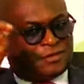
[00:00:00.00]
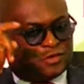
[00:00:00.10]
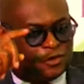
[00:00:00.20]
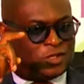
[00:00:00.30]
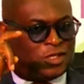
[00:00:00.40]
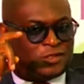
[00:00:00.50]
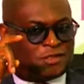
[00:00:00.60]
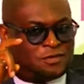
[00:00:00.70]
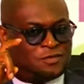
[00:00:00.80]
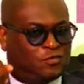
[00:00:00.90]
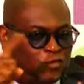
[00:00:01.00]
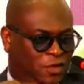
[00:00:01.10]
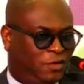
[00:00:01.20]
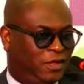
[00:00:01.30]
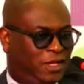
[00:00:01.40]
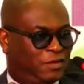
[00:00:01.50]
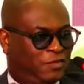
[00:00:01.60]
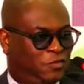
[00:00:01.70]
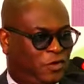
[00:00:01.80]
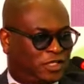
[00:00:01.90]
Two things. One,
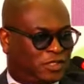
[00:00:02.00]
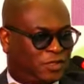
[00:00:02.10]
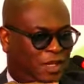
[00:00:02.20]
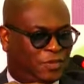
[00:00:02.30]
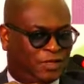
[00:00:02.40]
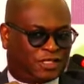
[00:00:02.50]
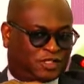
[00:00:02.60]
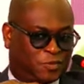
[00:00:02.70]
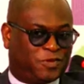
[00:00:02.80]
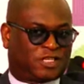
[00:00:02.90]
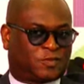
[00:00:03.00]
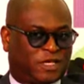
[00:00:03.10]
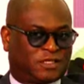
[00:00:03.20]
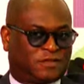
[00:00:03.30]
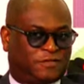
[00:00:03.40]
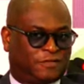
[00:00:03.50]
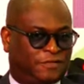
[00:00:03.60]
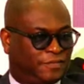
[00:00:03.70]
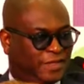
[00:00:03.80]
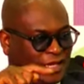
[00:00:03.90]
extremely expensive,
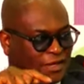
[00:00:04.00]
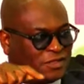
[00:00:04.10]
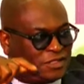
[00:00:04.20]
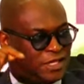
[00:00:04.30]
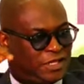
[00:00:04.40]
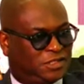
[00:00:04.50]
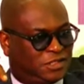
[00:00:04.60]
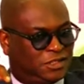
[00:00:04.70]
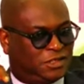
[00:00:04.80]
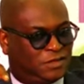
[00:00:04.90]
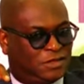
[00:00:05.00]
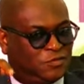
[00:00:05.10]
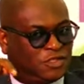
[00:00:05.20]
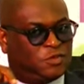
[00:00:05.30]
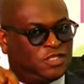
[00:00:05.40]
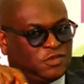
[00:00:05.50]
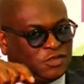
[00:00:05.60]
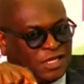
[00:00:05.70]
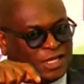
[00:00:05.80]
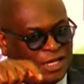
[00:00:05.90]
LCNG, which means you
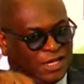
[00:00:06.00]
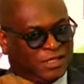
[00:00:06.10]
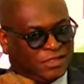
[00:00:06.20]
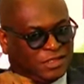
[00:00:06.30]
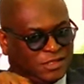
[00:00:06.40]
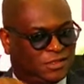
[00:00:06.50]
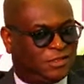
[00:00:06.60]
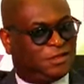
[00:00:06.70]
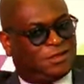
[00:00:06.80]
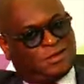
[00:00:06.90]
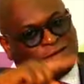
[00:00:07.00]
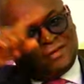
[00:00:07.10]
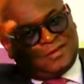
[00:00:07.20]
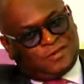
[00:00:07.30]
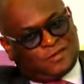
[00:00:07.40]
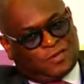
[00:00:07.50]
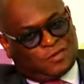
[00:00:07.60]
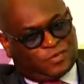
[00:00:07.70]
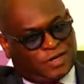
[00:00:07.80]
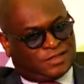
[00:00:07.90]
take LNG, you
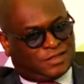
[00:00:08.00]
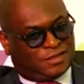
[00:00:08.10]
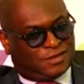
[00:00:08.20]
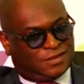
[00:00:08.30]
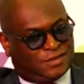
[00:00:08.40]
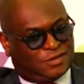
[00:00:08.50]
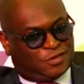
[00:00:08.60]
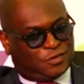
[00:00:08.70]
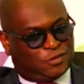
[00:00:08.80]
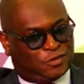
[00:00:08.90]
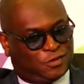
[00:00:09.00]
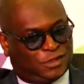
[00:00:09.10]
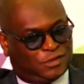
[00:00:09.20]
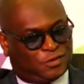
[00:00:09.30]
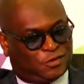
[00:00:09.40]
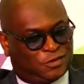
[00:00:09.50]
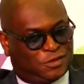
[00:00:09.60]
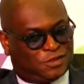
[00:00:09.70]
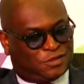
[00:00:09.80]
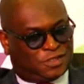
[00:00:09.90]
compress
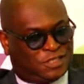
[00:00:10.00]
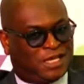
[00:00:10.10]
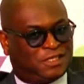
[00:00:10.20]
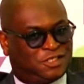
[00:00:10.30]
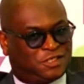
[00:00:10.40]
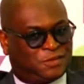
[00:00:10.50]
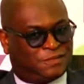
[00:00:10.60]
into CNG.